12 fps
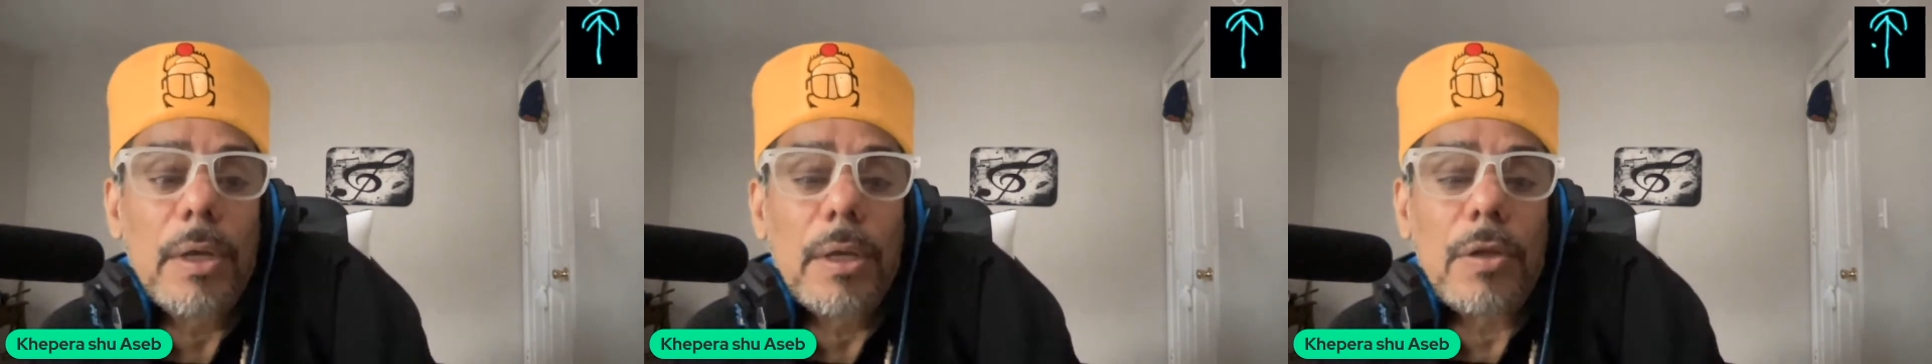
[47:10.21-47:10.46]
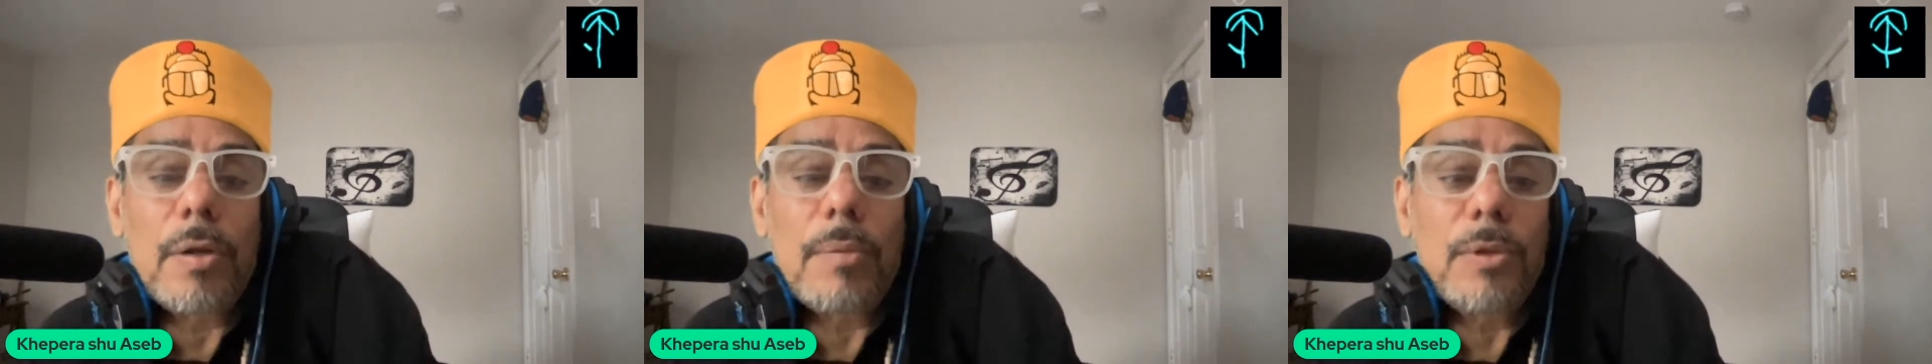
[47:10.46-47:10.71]

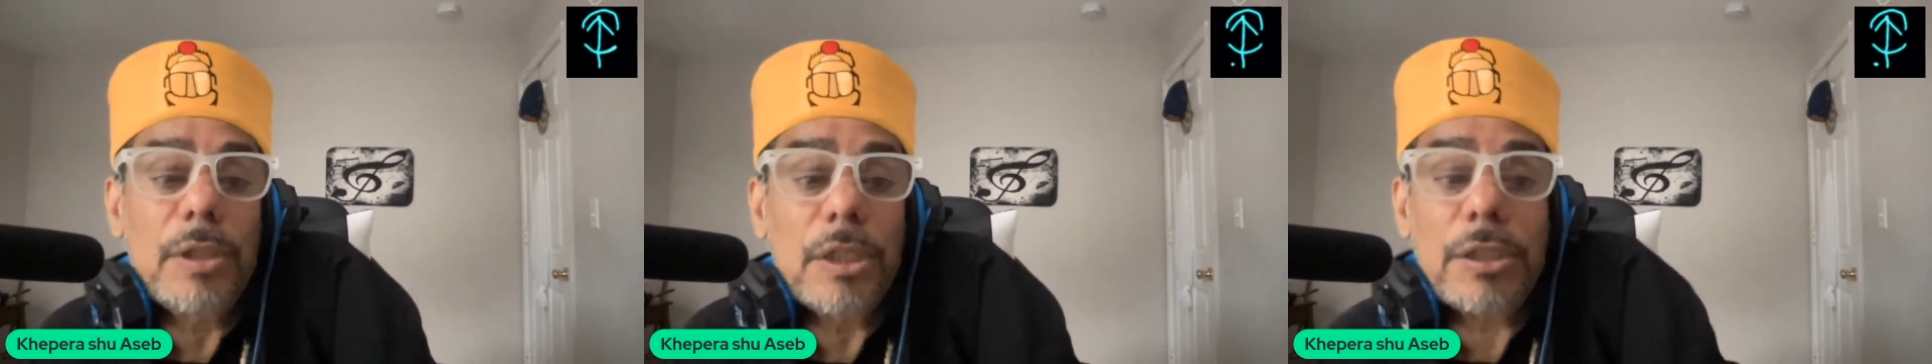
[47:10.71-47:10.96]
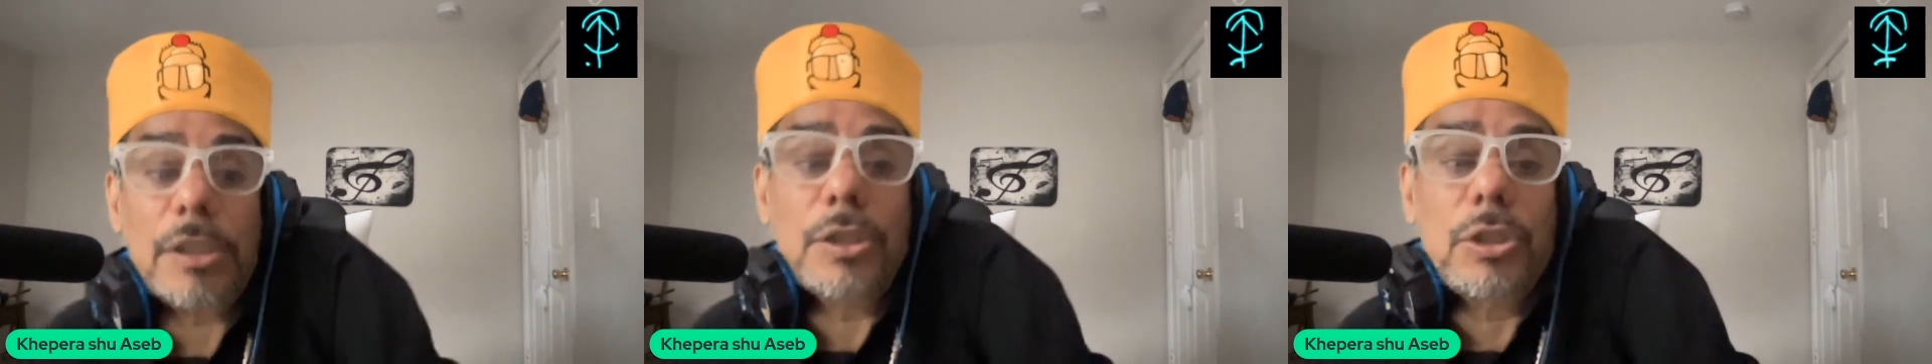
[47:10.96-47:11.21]

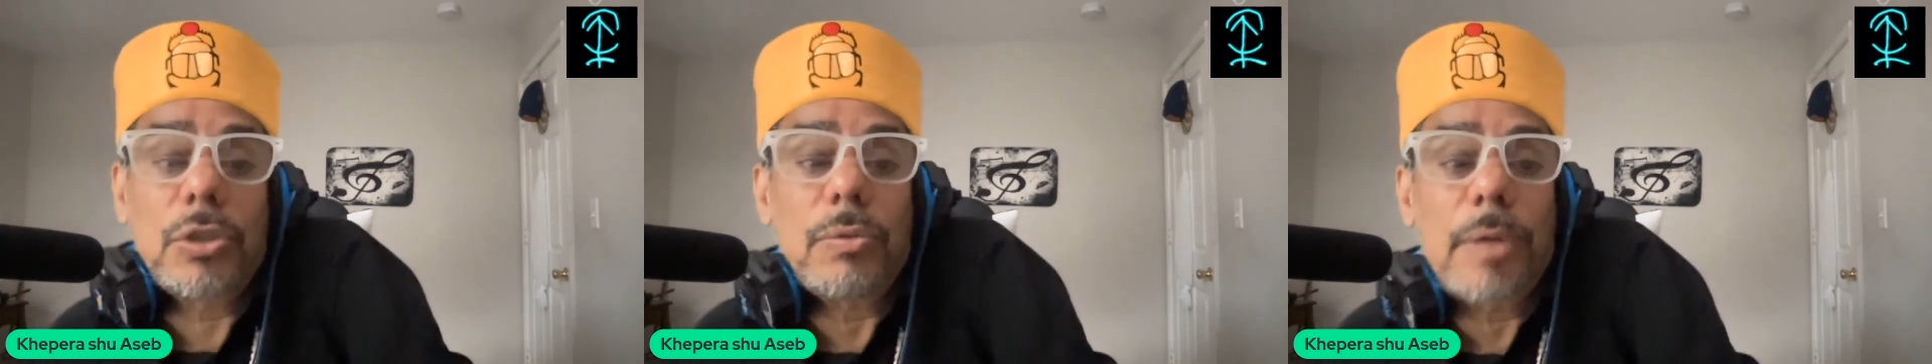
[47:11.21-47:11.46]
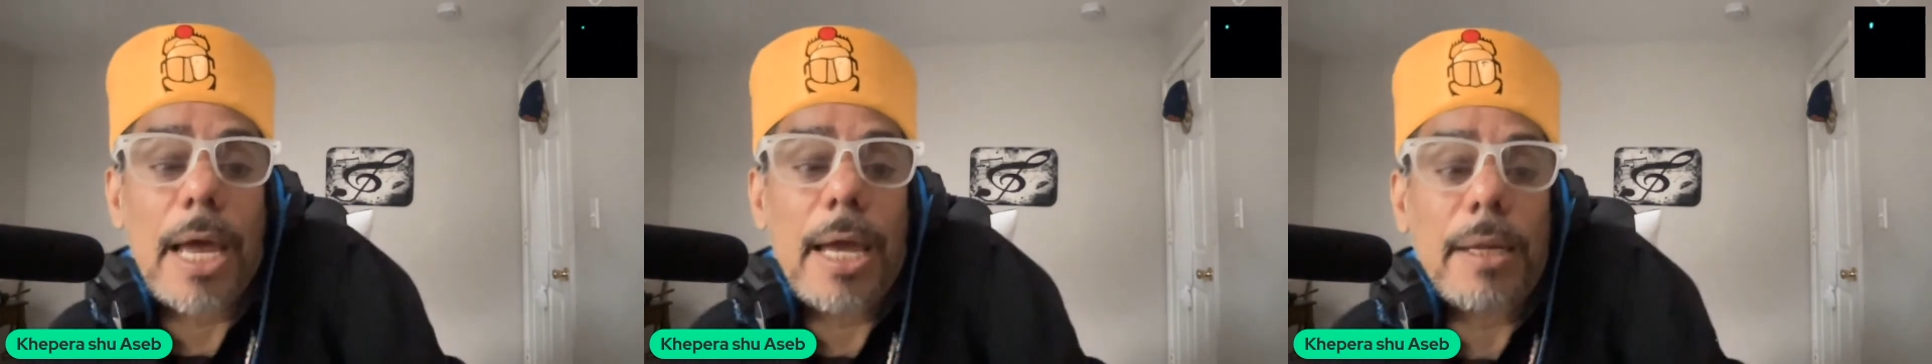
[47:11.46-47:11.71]
Musicians do
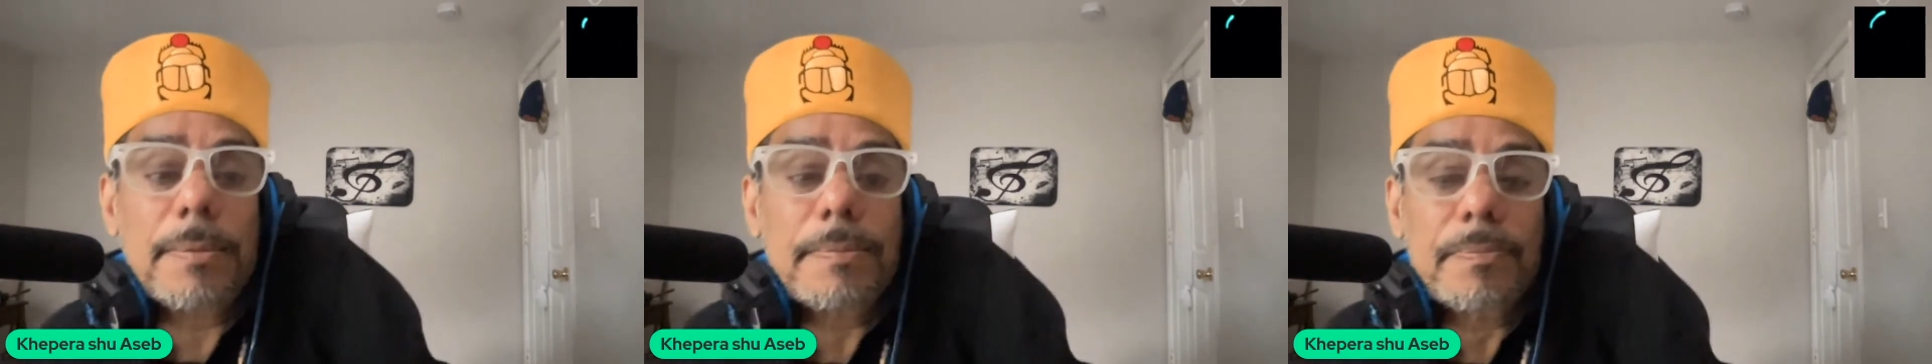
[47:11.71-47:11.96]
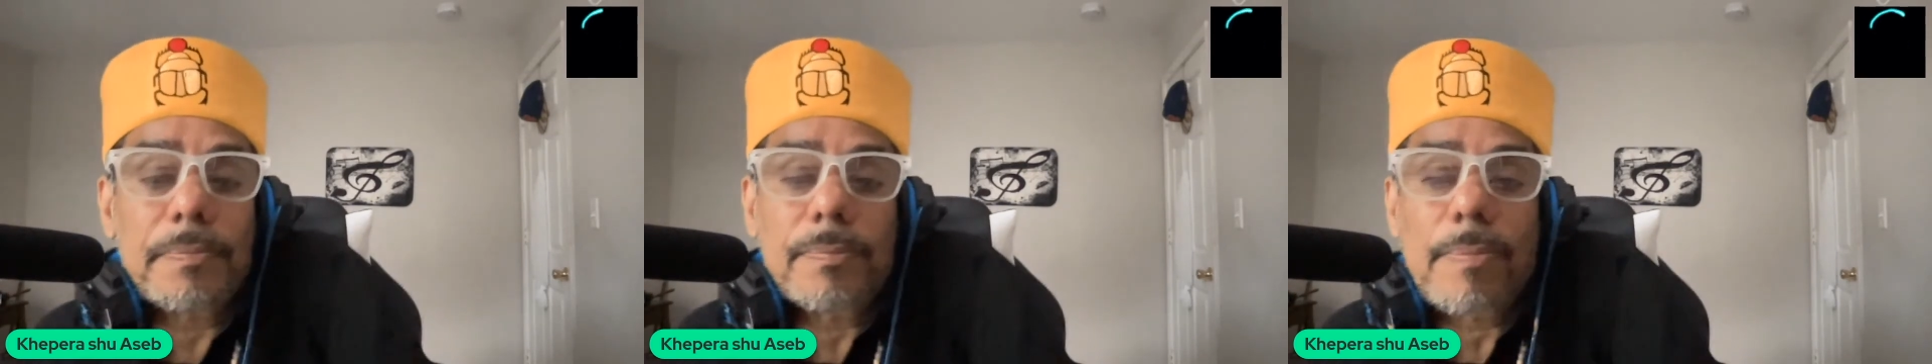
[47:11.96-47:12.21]
that,
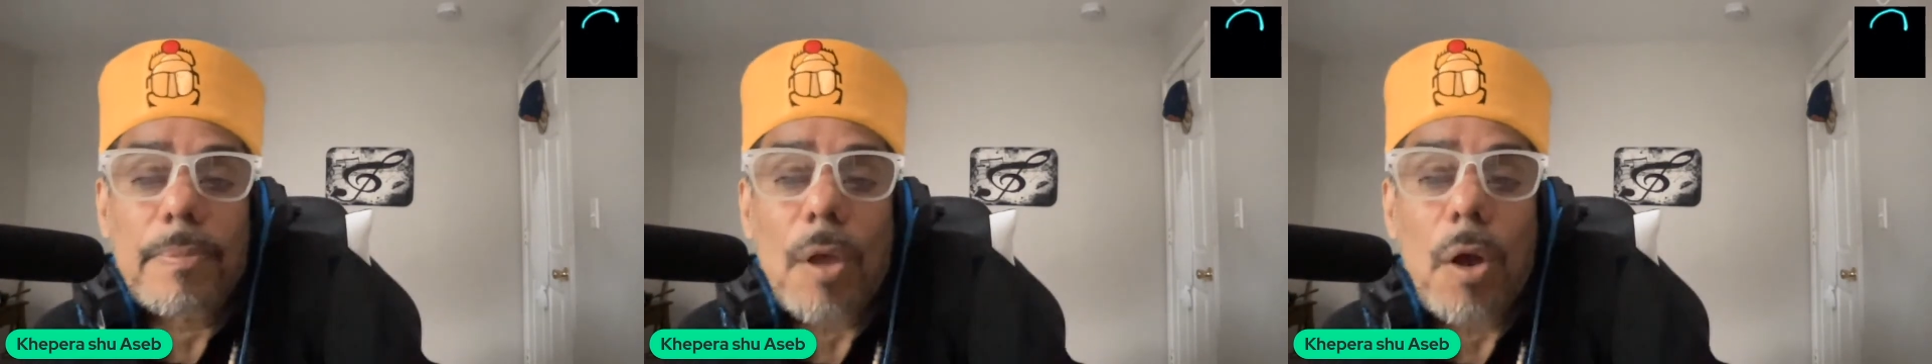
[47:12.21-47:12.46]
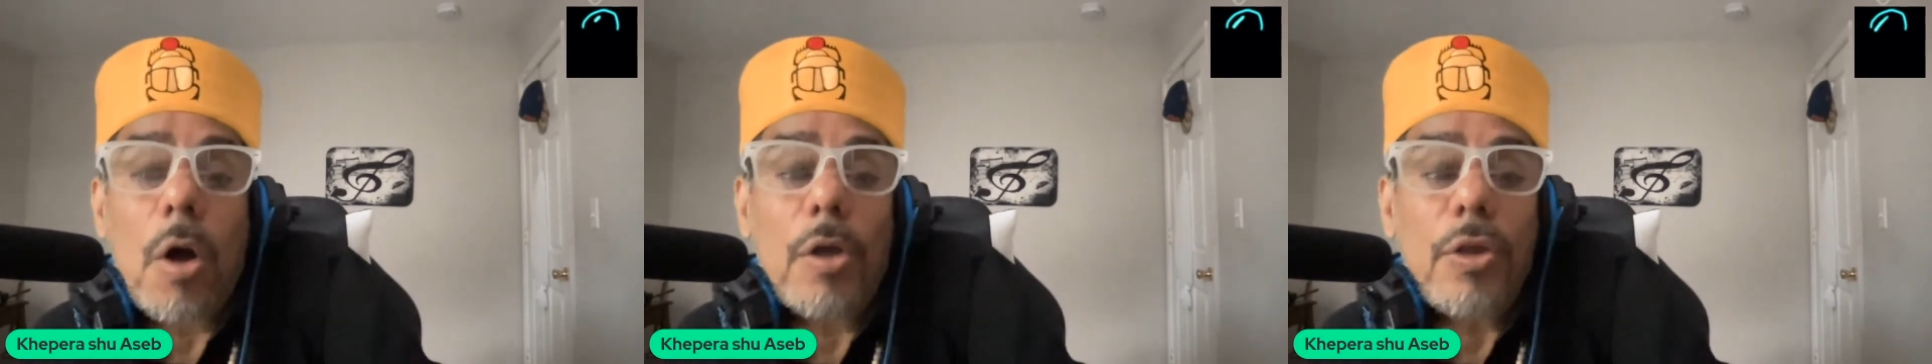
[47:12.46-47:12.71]

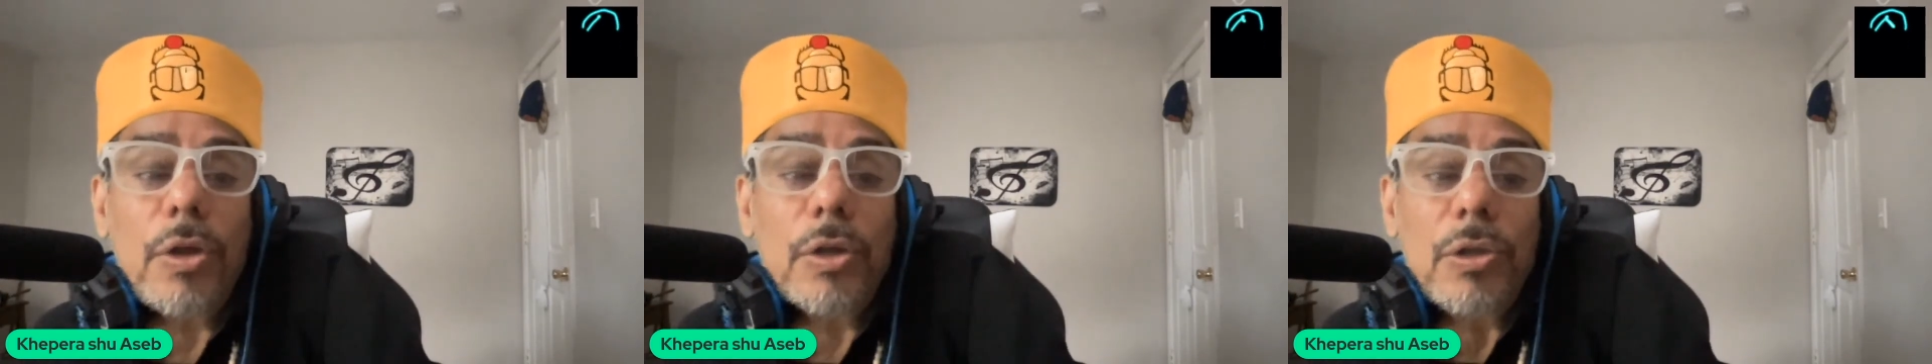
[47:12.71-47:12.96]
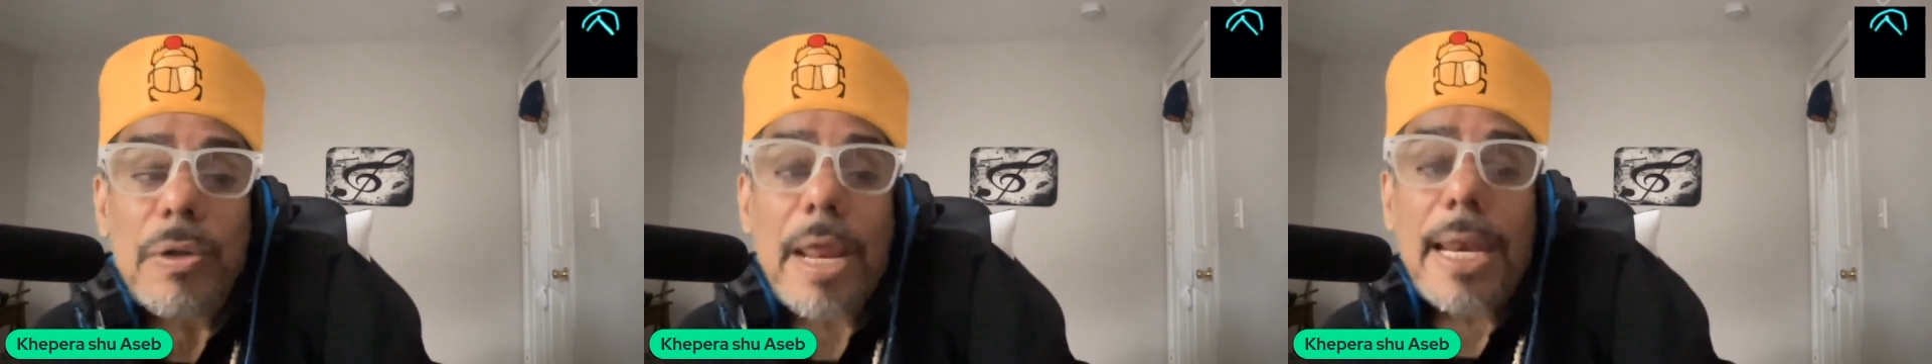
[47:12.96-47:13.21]
or you can
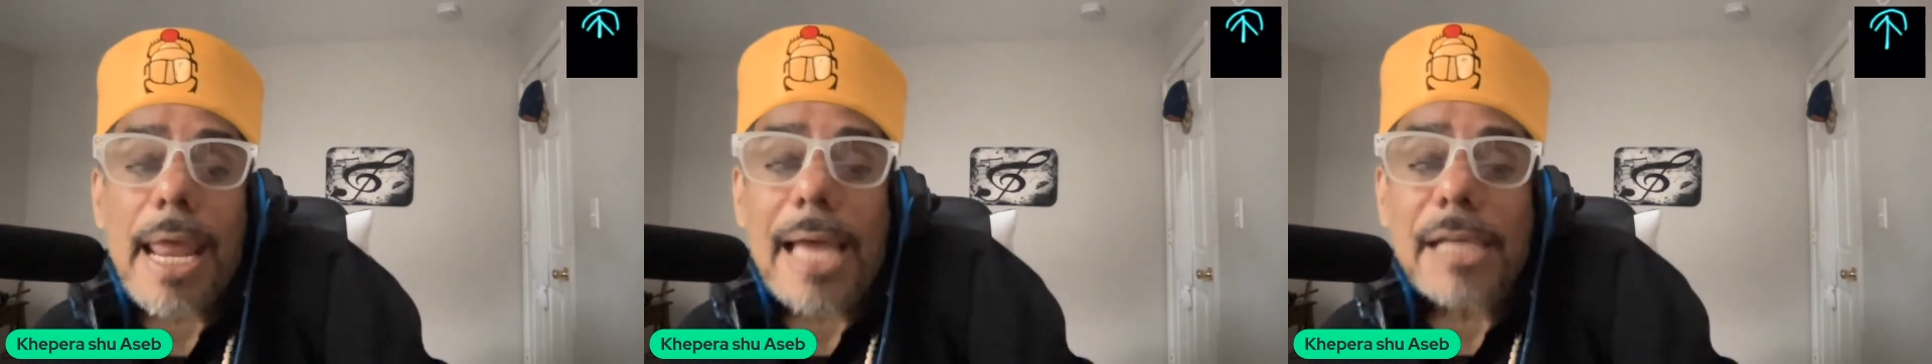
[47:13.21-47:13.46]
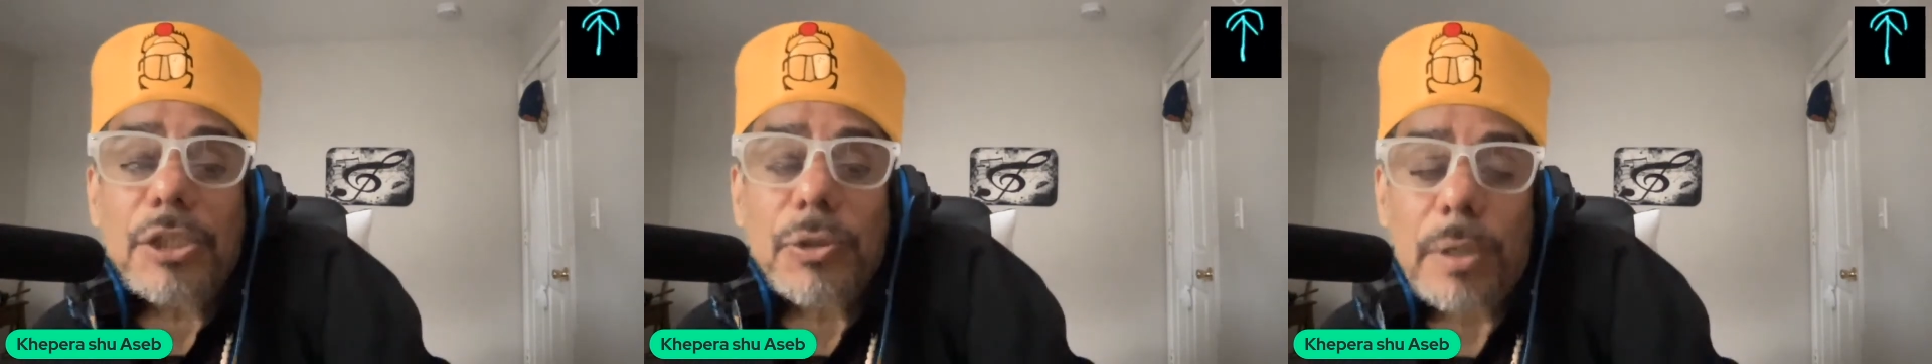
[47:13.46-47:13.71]
do that
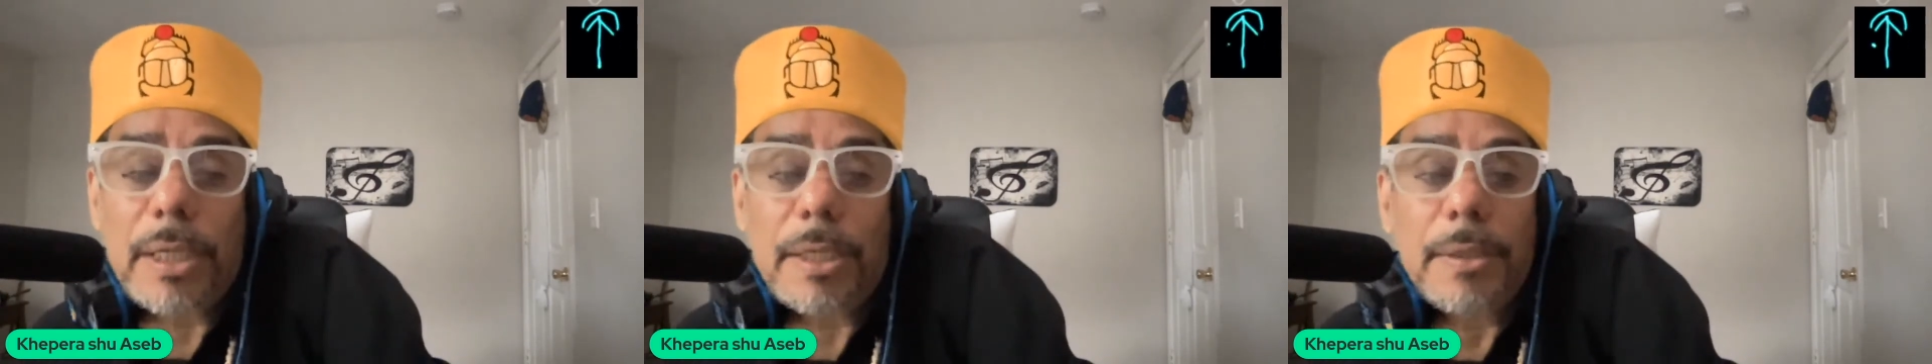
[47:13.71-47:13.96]
naturally.